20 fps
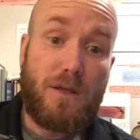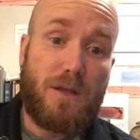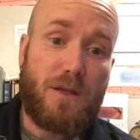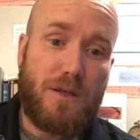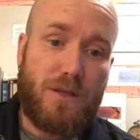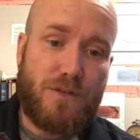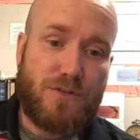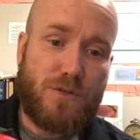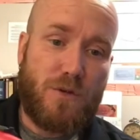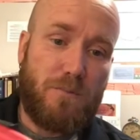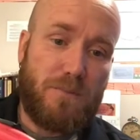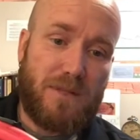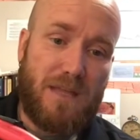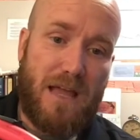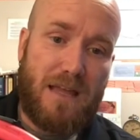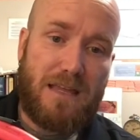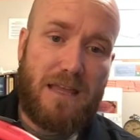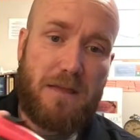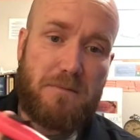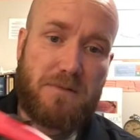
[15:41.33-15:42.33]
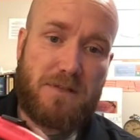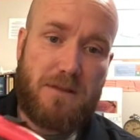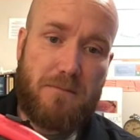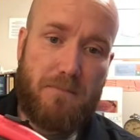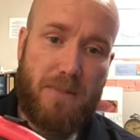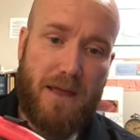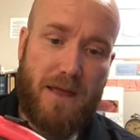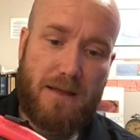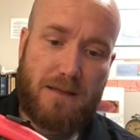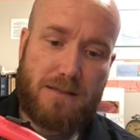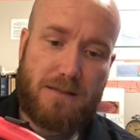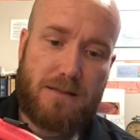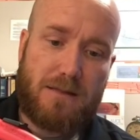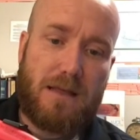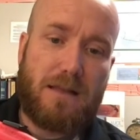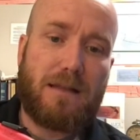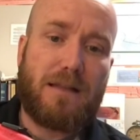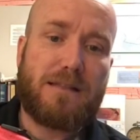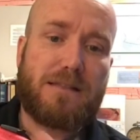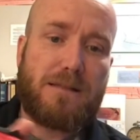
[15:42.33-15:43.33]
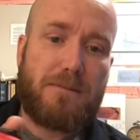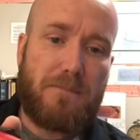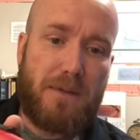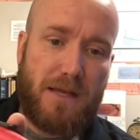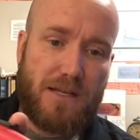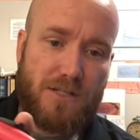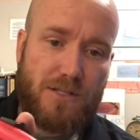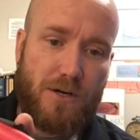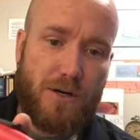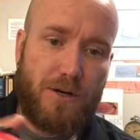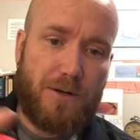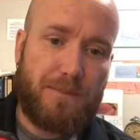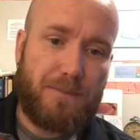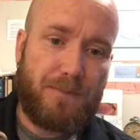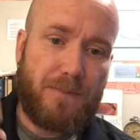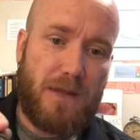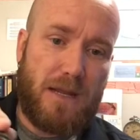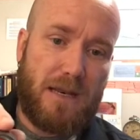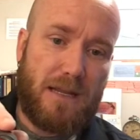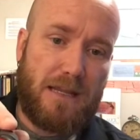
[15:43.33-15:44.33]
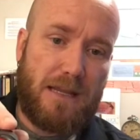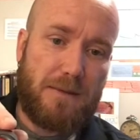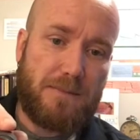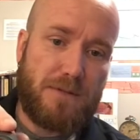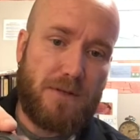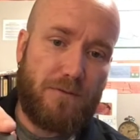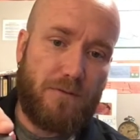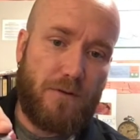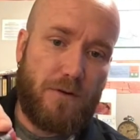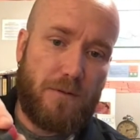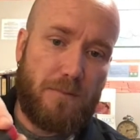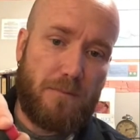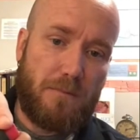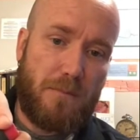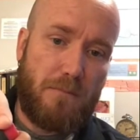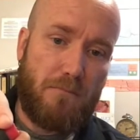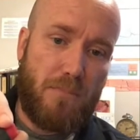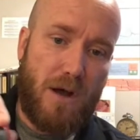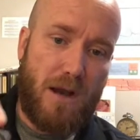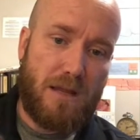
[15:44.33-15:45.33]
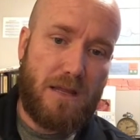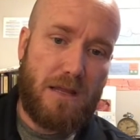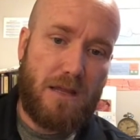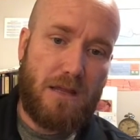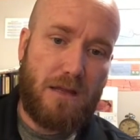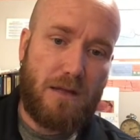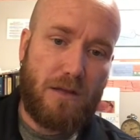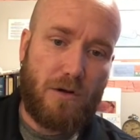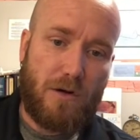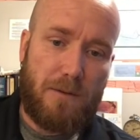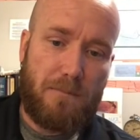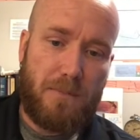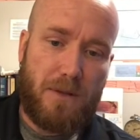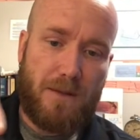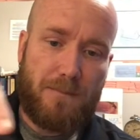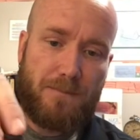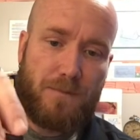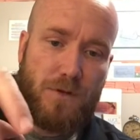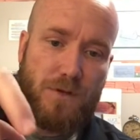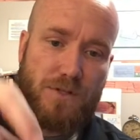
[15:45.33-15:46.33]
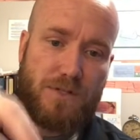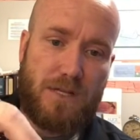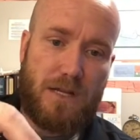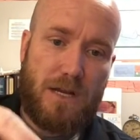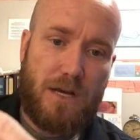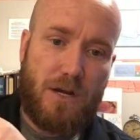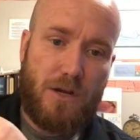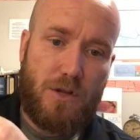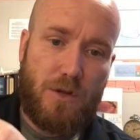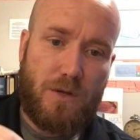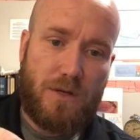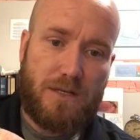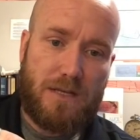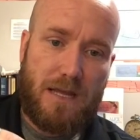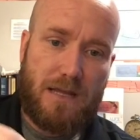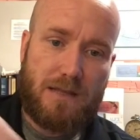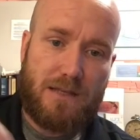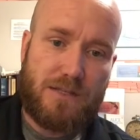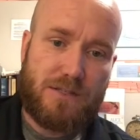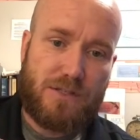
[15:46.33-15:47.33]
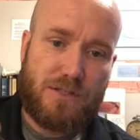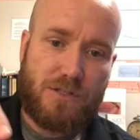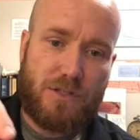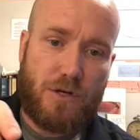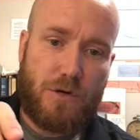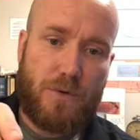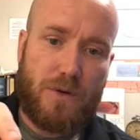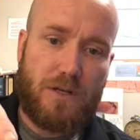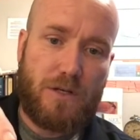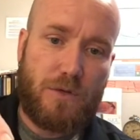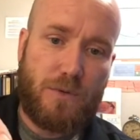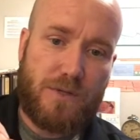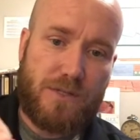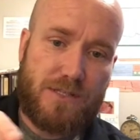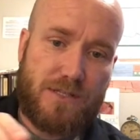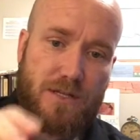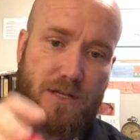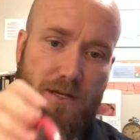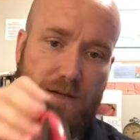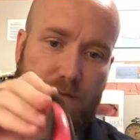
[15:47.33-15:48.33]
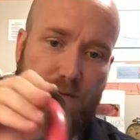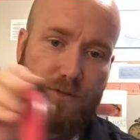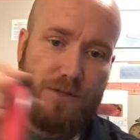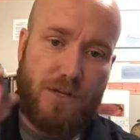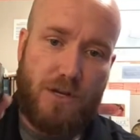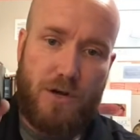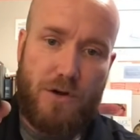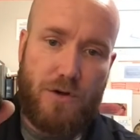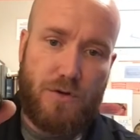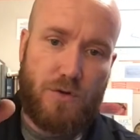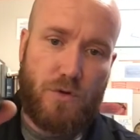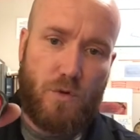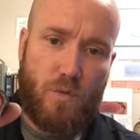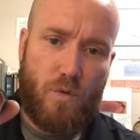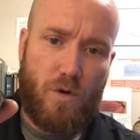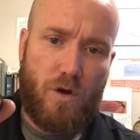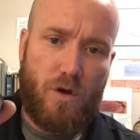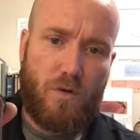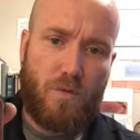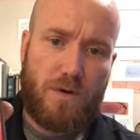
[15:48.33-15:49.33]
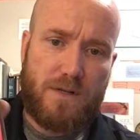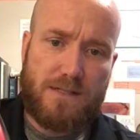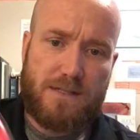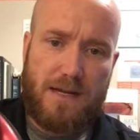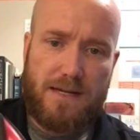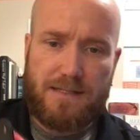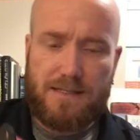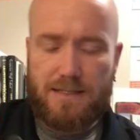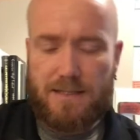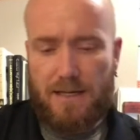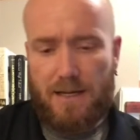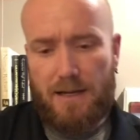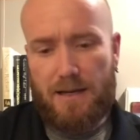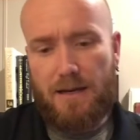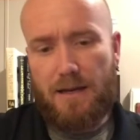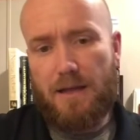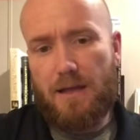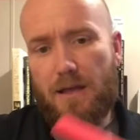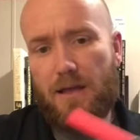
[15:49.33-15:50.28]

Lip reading: So, but that keeps the pegs, that lets the pegs turn, and it keeps it from breaking and crimping. You see here, you can take this and screw it into a stud, secure it to the wall where it's nice and tight.